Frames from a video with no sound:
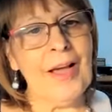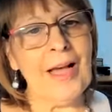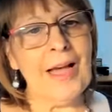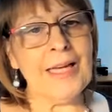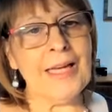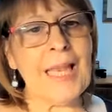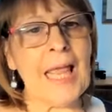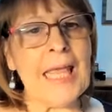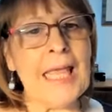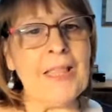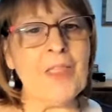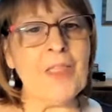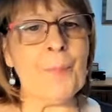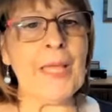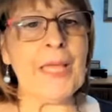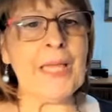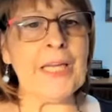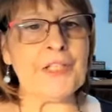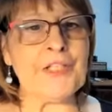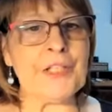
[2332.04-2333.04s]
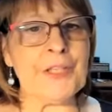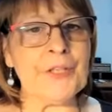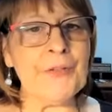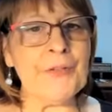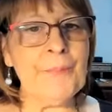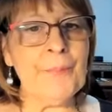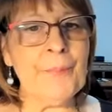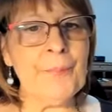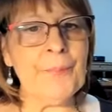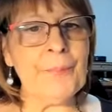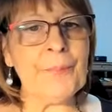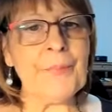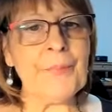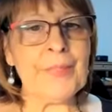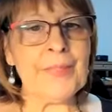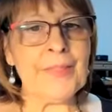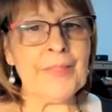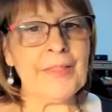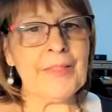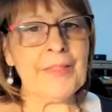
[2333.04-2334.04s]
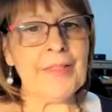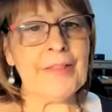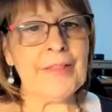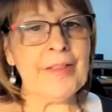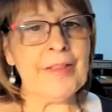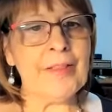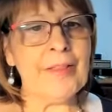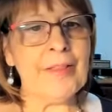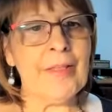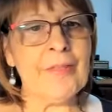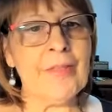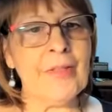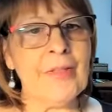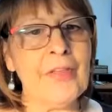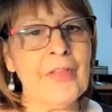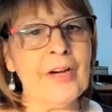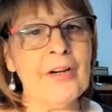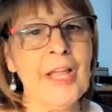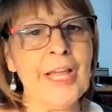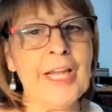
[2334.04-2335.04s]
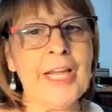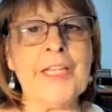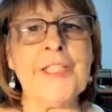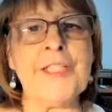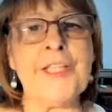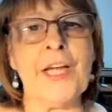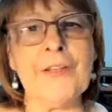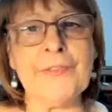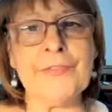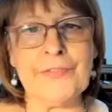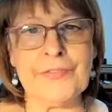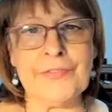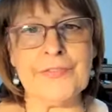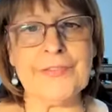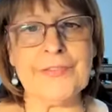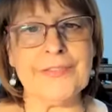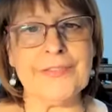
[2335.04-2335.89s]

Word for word: I like the picture that they're like a dove.